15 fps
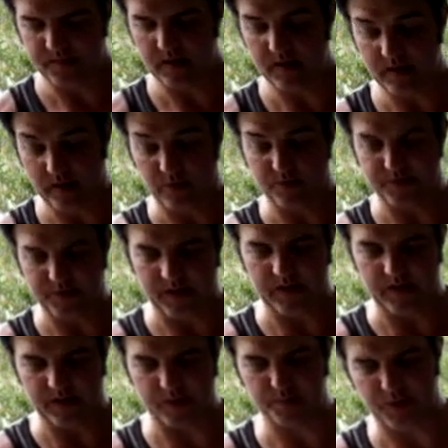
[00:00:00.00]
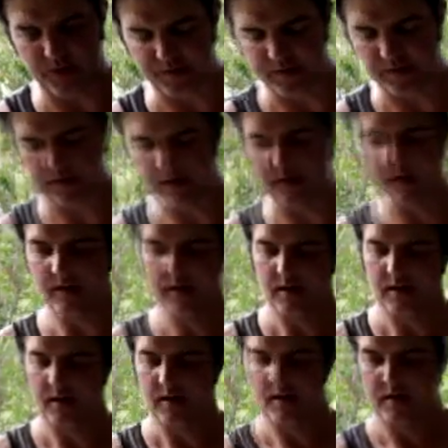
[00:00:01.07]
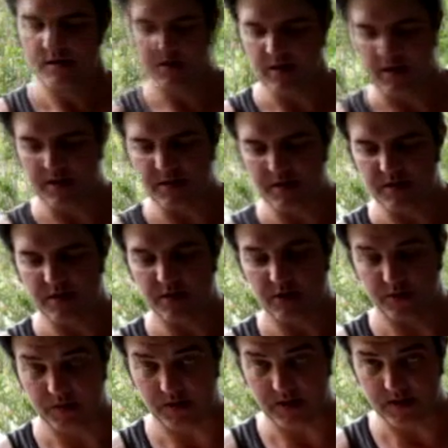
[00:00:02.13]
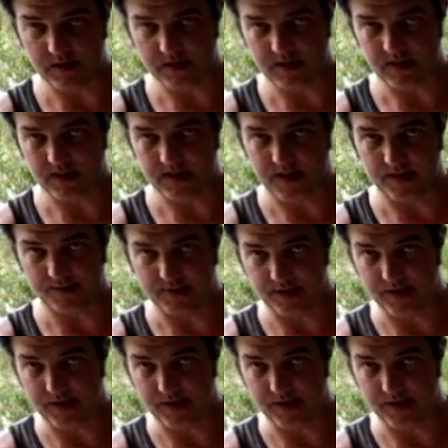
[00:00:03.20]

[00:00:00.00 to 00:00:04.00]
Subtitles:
that'll fit in perfectly. So let's just assume that this is the top for